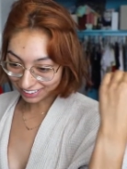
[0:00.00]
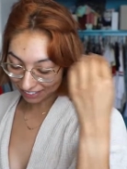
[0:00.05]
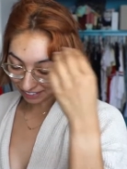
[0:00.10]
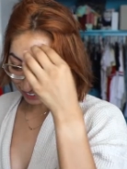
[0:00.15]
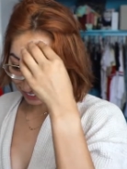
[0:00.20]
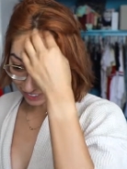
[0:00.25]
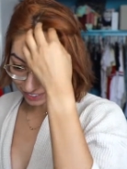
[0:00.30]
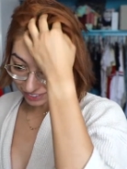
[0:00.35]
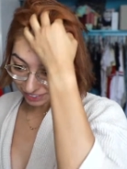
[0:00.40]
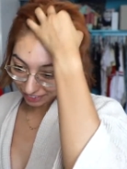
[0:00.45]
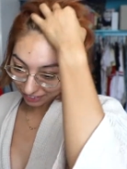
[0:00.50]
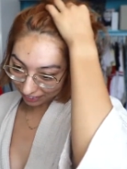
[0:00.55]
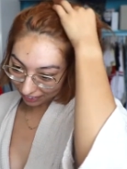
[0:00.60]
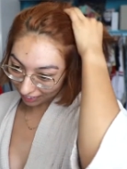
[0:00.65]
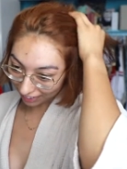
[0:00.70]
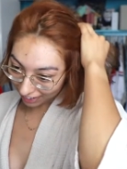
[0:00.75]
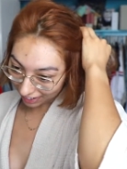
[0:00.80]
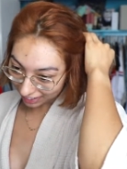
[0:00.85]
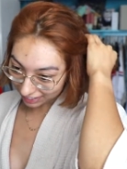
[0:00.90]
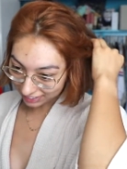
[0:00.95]
feels
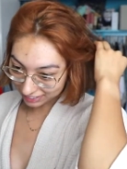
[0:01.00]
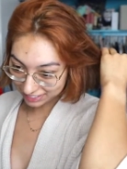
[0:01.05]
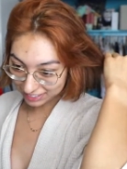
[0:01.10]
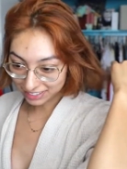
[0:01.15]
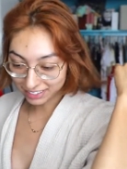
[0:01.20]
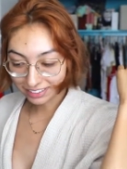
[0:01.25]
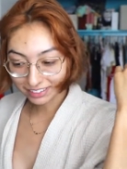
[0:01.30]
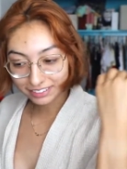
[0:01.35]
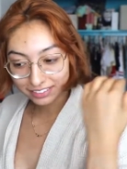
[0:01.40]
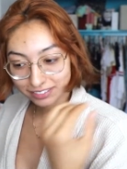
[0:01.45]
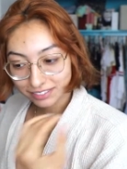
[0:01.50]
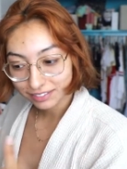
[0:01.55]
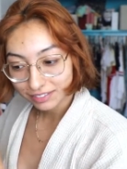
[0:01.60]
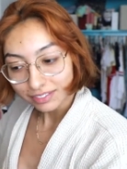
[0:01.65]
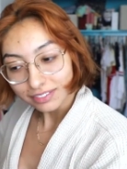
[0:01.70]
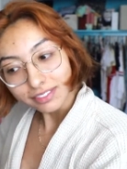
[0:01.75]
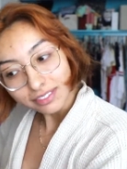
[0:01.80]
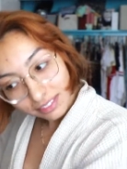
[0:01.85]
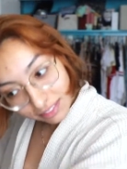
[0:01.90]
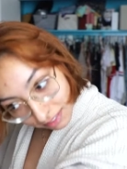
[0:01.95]
great.
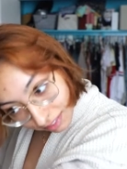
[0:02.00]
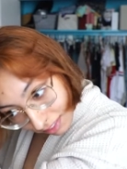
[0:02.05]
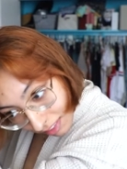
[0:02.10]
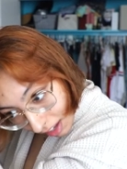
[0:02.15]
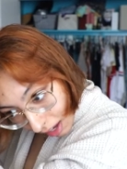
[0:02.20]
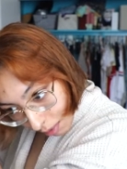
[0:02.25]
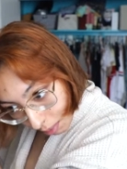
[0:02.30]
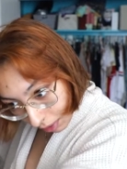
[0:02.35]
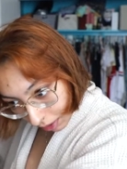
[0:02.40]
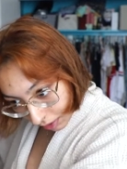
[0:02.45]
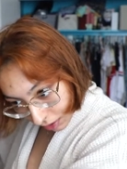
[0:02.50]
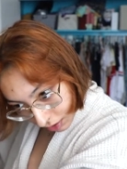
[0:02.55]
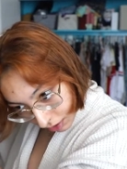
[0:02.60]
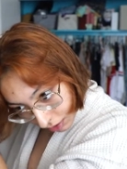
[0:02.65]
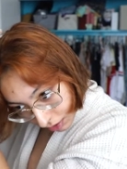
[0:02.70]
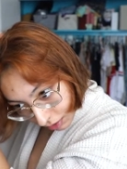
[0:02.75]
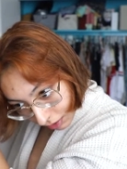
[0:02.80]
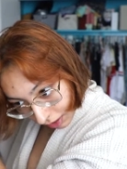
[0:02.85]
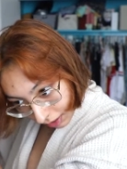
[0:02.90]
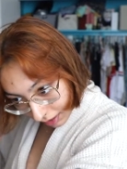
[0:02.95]
I probably
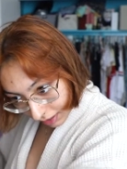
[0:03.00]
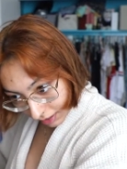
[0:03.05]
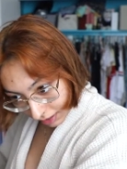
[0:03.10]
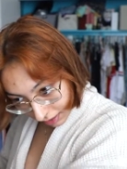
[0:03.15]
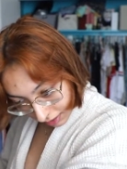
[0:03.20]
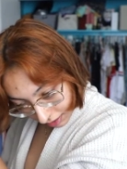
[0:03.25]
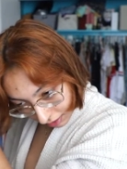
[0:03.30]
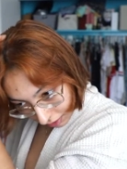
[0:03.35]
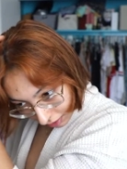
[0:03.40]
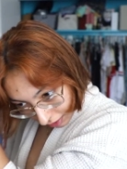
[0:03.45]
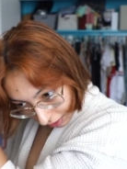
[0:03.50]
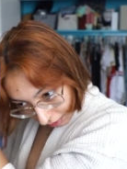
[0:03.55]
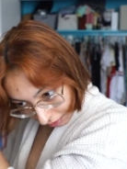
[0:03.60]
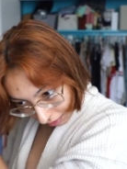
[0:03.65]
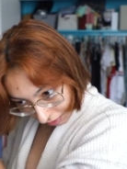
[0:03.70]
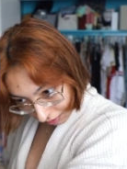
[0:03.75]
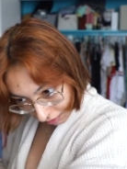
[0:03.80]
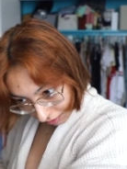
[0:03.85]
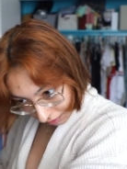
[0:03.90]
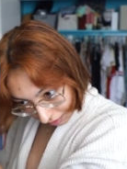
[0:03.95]
shouldn't do that because I still gotta
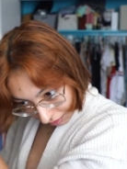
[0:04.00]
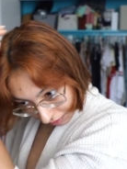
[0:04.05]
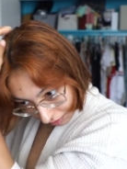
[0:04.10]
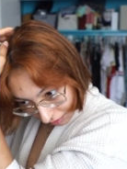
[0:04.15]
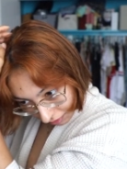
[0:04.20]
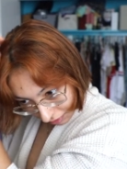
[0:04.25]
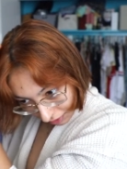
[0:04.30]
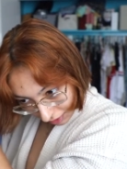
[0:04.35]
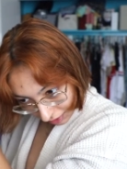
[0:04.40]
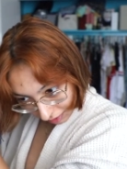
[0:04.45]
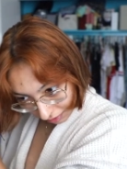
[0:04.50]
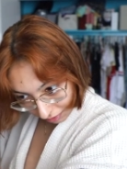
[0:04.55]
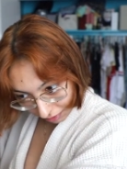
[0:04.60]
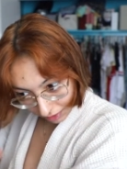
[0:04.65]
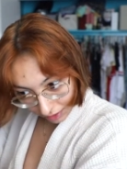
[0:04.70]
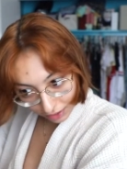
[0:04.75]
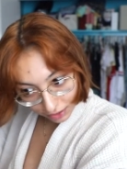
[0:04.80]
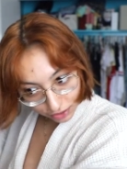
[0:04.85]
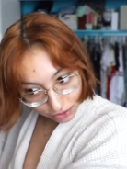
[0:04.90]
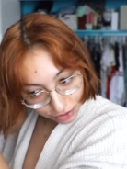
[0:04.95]
freaking
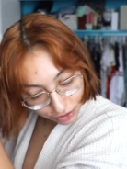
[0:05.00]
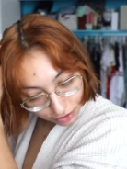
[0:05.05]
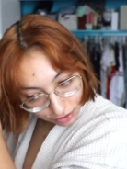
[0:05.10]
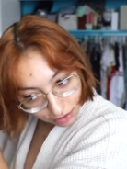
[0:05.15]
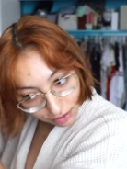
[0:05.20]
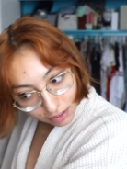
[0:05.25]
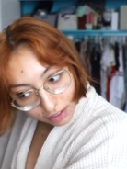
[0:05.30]
finish.